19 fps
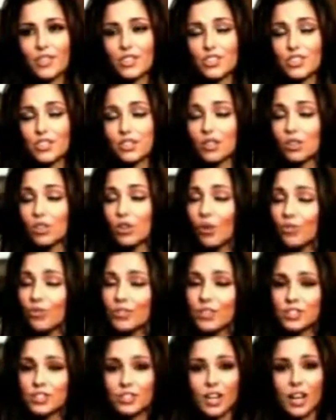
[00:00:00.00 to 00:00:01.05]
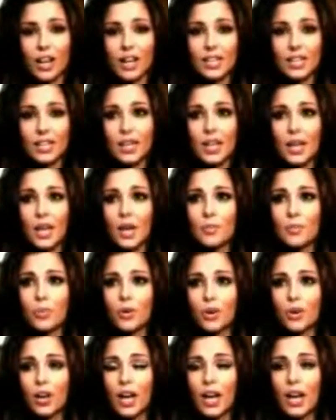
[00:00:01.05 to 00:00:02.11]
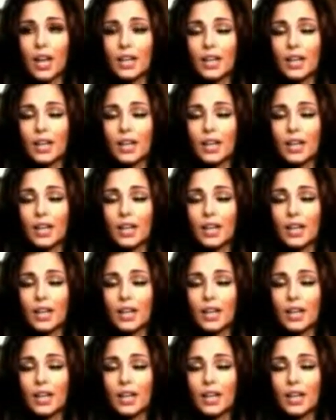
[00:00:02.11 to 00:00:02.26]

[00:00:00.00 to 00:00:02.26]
I just love the track. But